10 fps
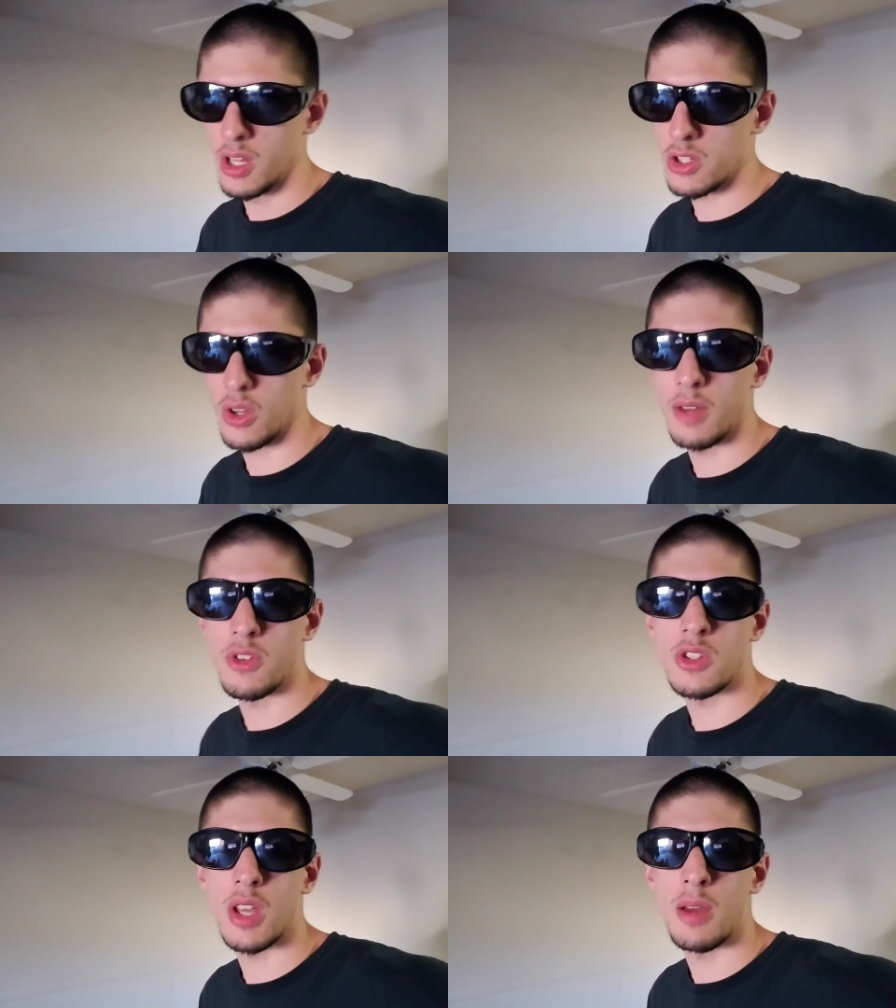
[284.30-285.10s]
That's all I
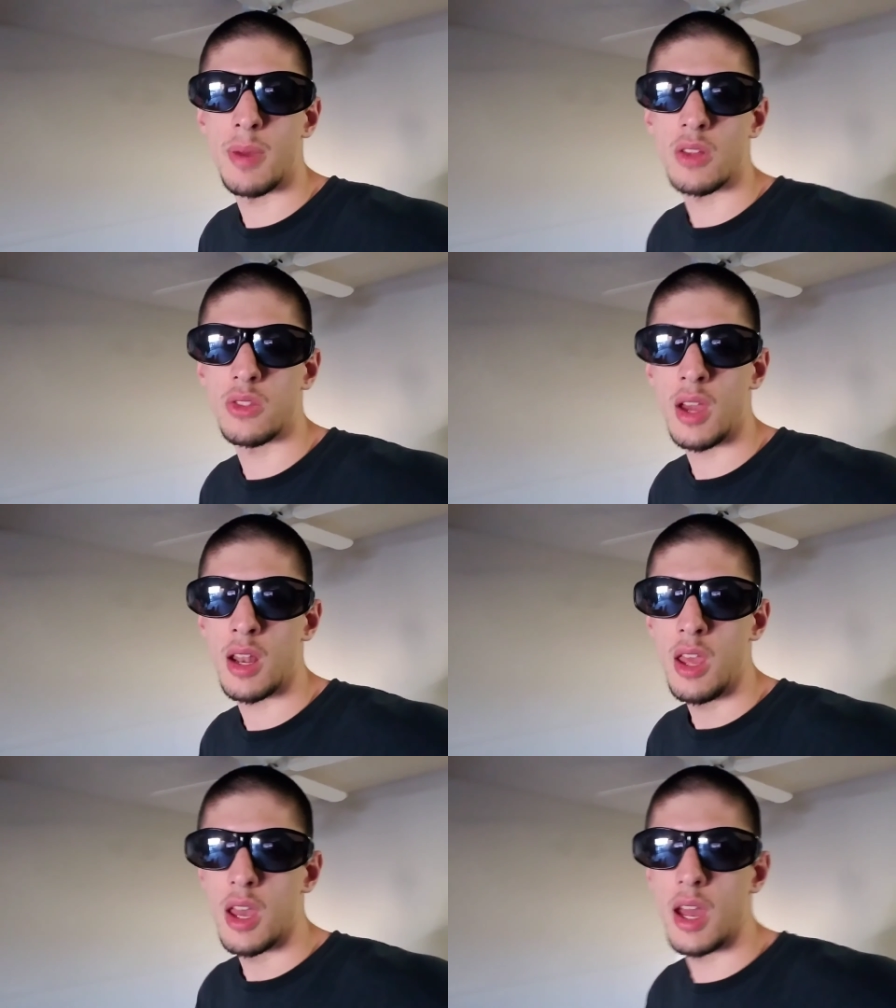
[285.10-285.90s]
have to say about
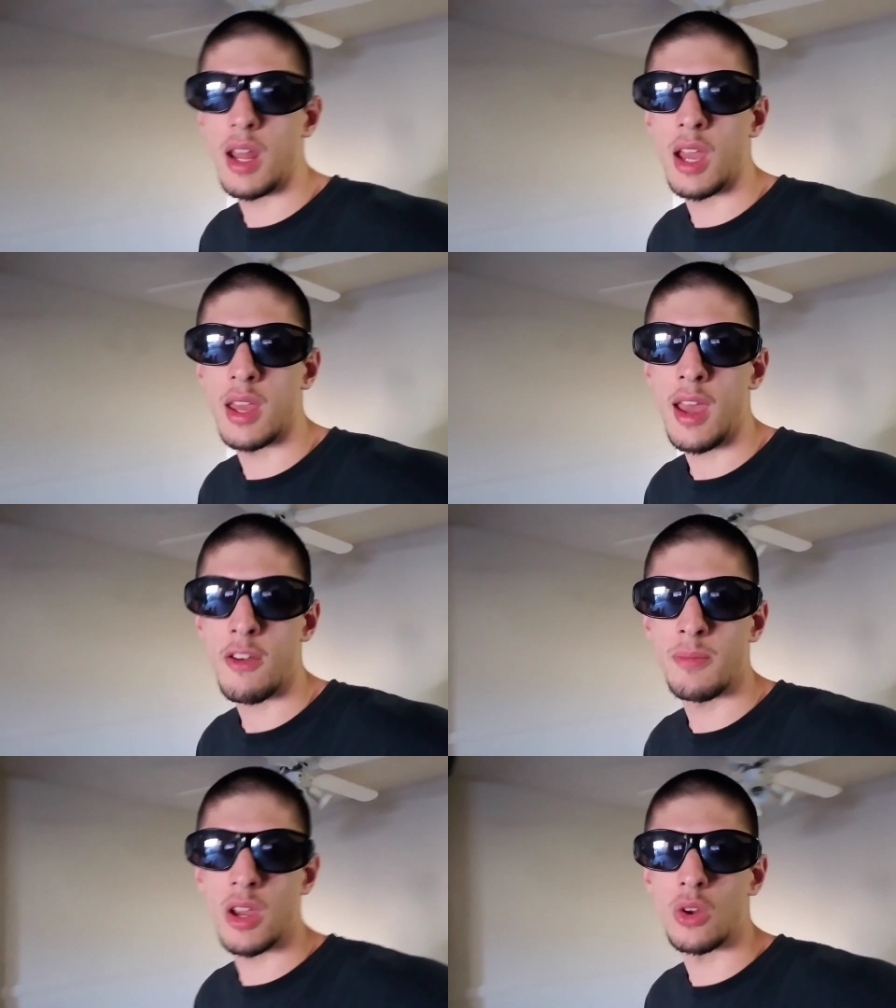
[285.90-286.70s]
that. And I
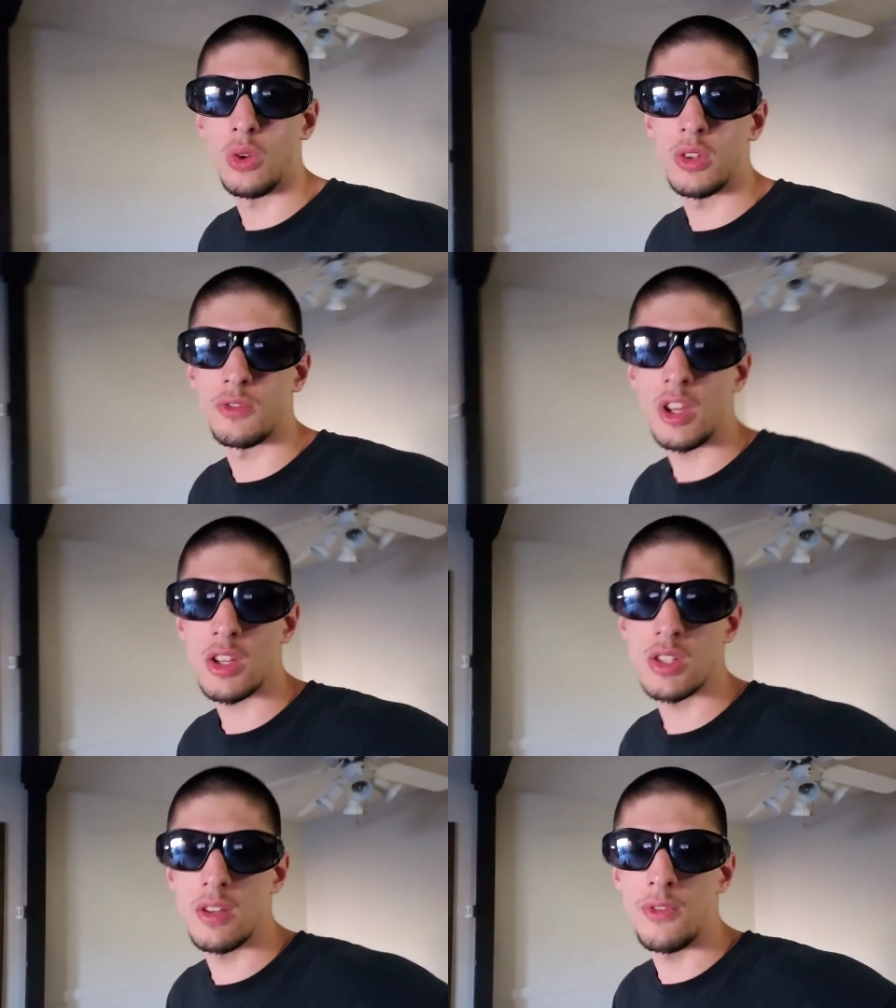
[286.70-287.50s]
have my Cult of
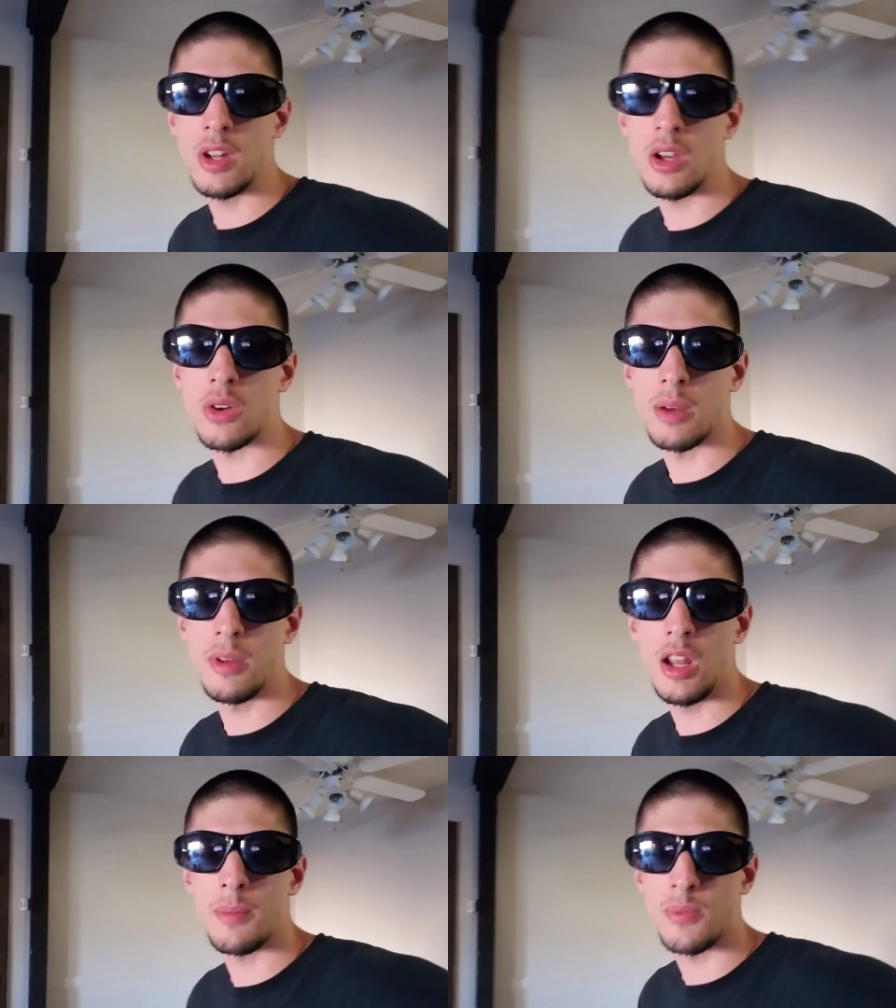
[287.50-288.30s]
Dusty video
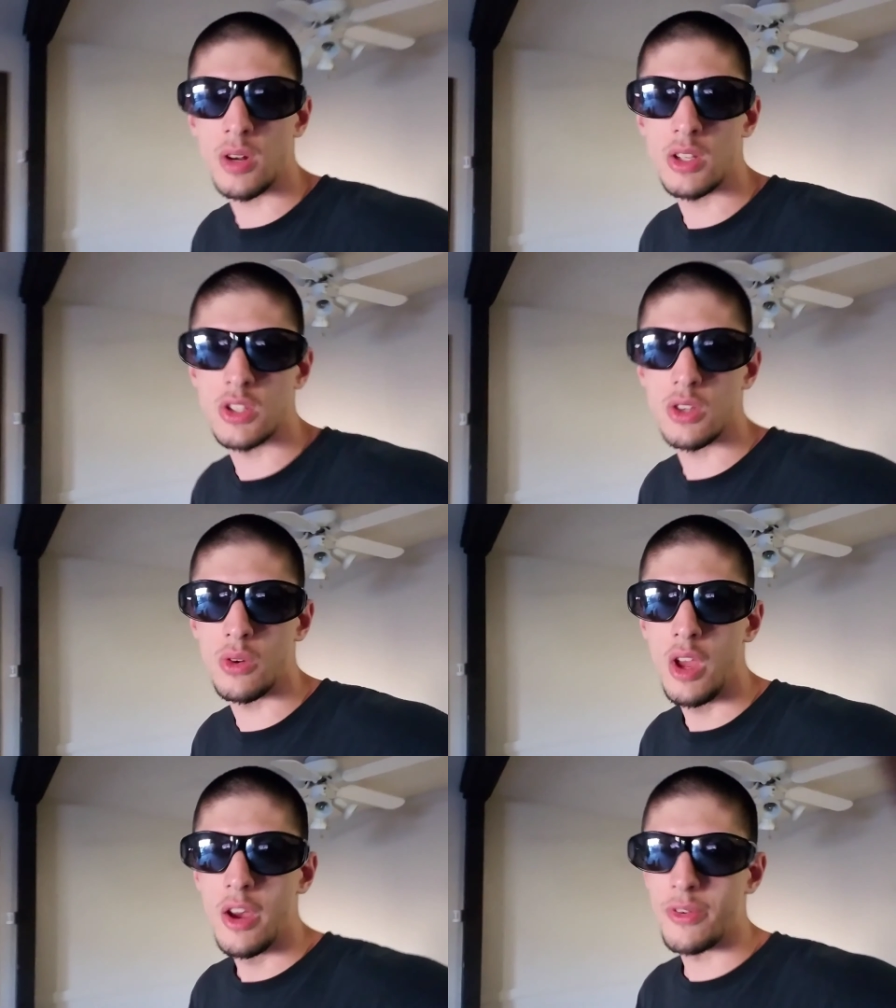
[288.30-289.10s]
coming up pretty
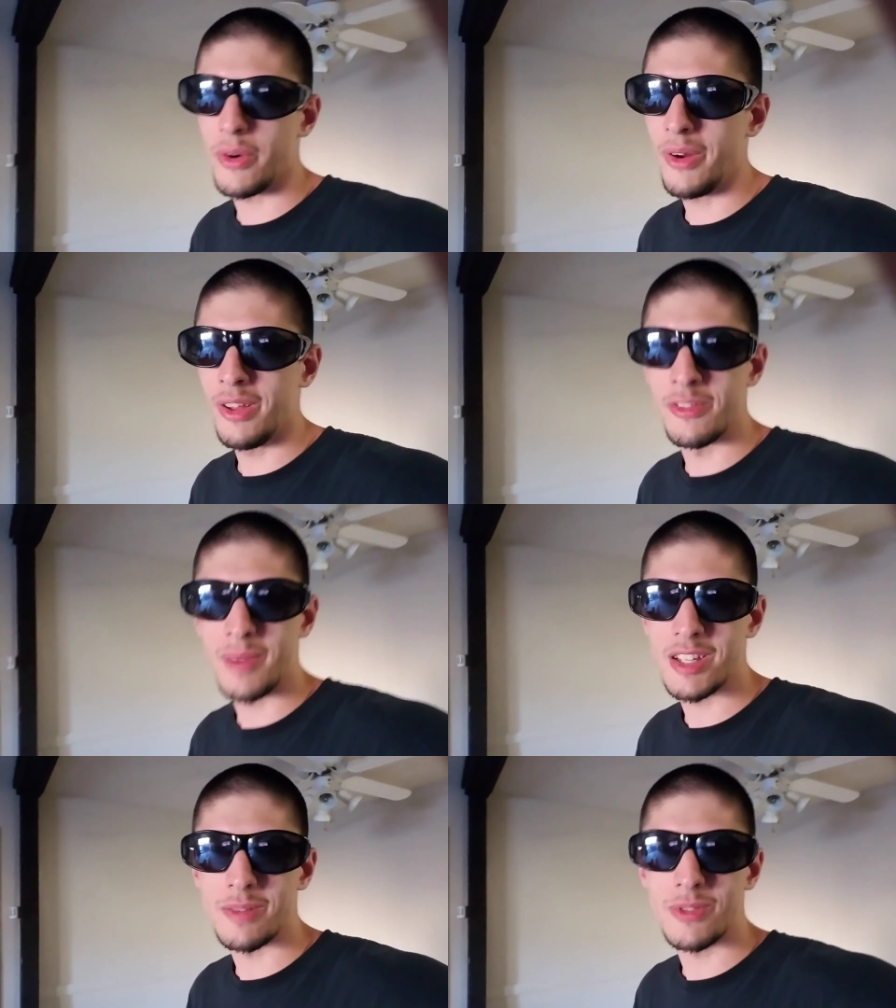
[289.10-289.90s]
soon for all of
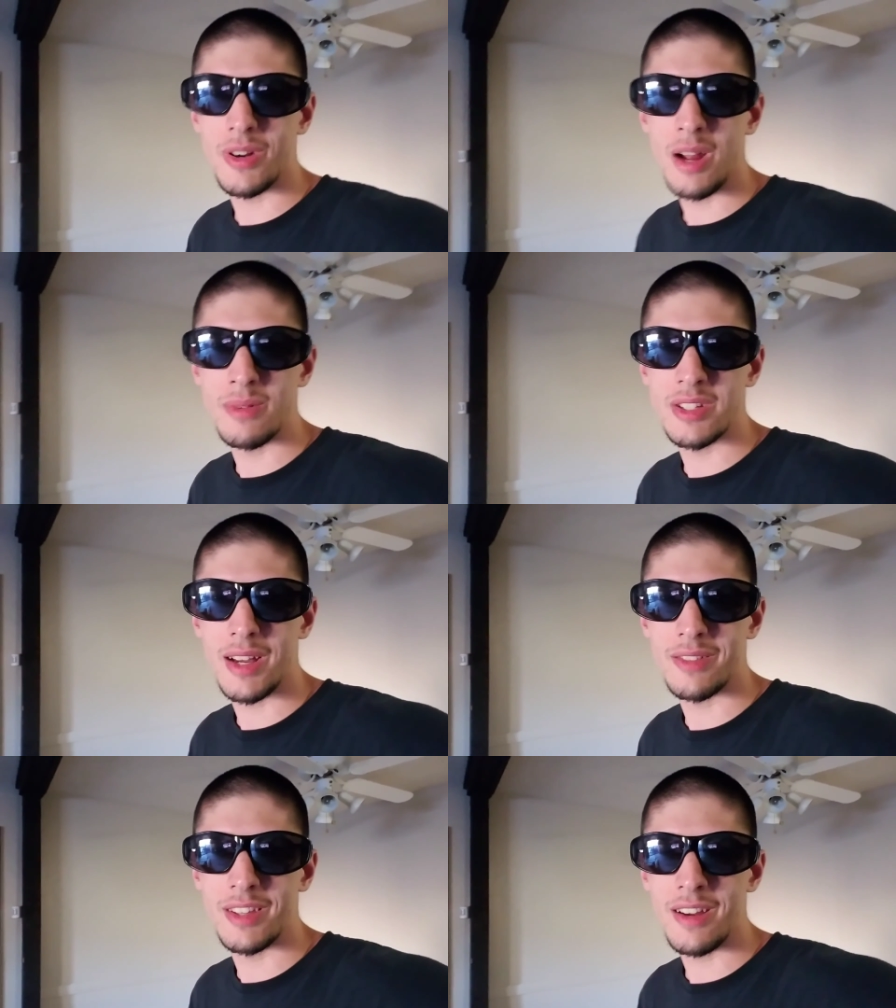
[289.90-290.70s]
my subscribers
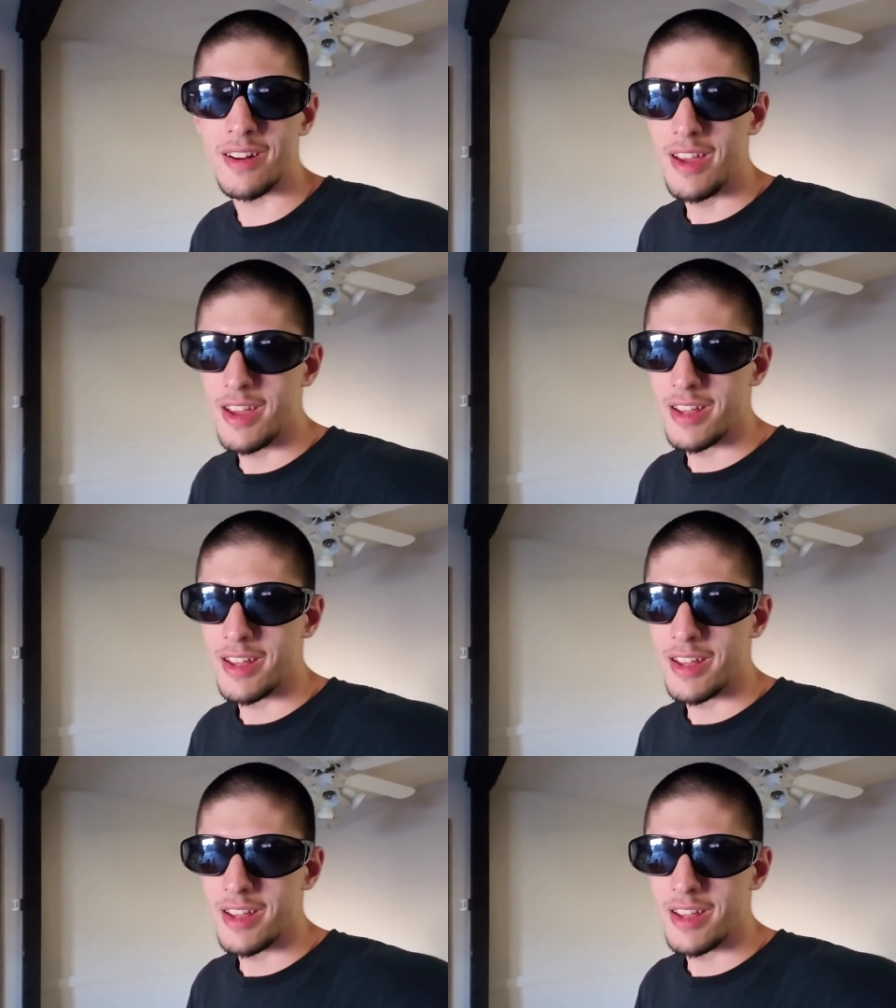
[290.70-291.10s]
out there.